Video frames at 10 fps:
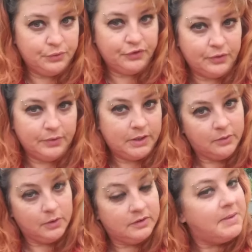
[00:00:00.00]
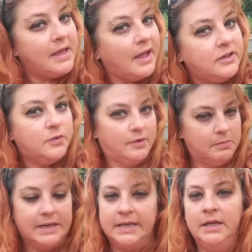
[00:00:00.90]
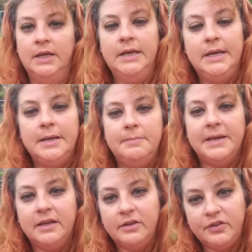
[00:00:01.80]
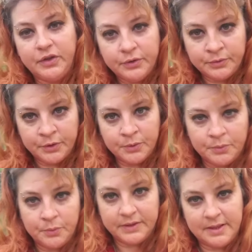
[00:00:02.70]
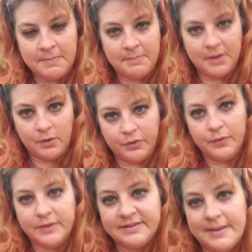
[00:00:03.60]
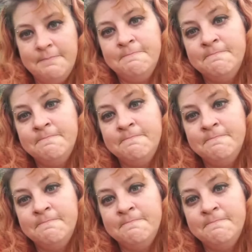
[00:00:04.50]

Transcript: So in other words, be kind to everybody, because you don't know what they may be going through at the time.